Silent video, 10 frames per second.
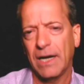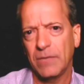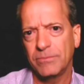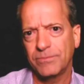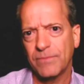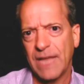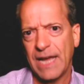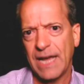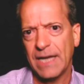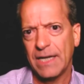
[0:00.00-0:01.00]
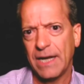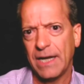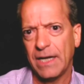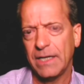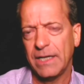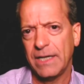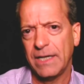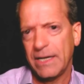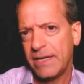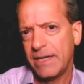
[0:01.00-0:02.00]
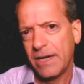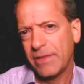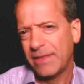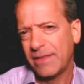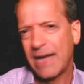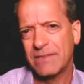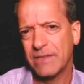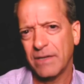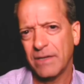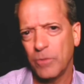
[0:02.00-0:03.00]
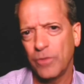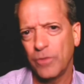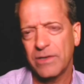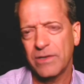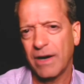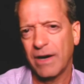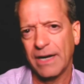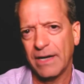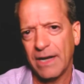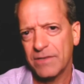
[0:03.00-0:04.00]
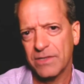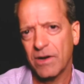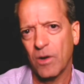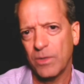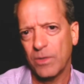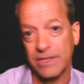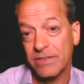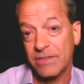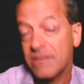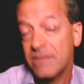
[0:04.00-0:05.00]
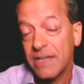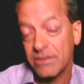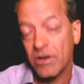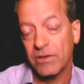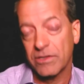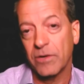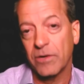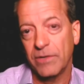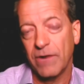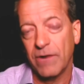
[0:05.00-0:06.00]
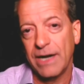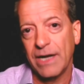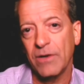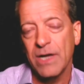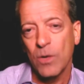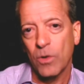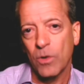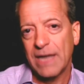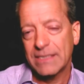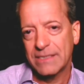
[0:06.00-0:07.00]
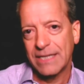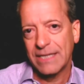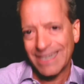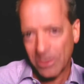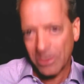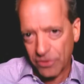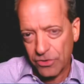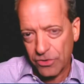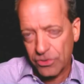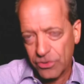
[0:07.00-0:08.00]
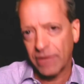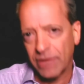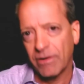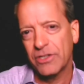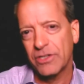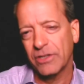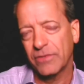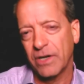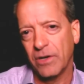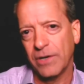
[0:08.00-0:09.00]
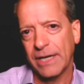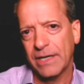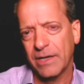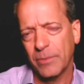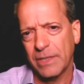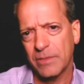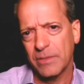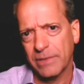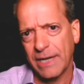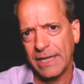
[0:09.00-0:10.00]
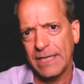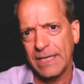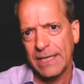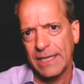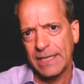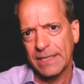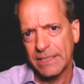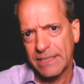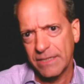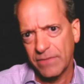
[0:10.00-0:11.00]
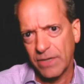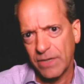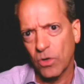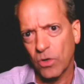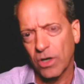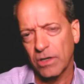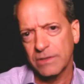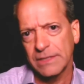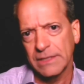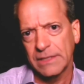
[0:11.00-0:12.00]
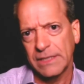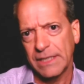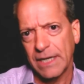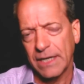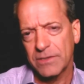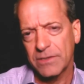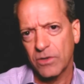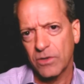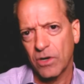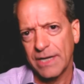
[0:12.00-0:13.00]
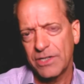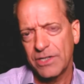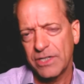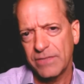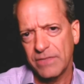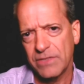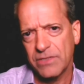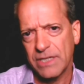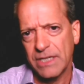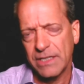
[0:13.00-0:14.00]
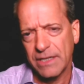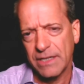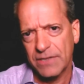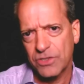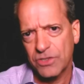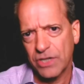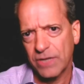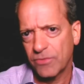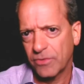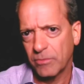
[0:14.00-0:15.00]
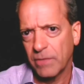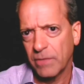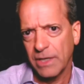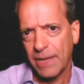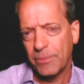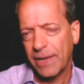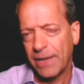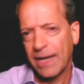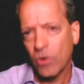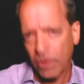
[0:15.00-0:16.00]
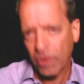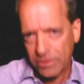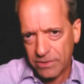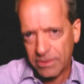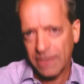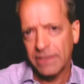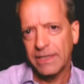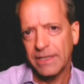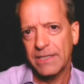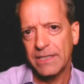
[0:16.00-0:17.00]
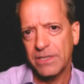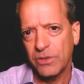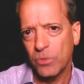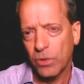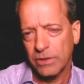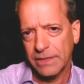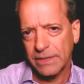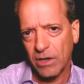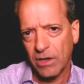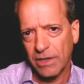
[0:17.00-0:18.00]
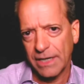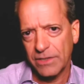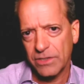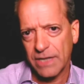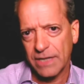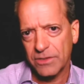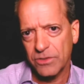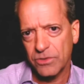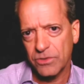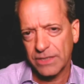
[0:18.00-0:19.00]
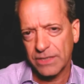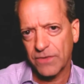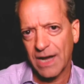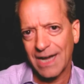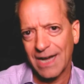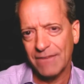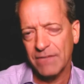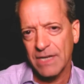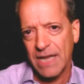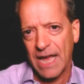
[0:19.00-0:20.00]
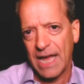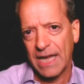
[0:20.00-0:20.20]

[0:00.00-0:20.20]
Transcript: Um, and, uh, and and you know that that's a moving target, as it always is, and it's also in radio. We're about to see another new generation of coding come into play in the T V world, mm-hmm. the uh, so-called H E V C, the next gen from M PEG, or it's, uh, in the I T U world they call it H point two six five,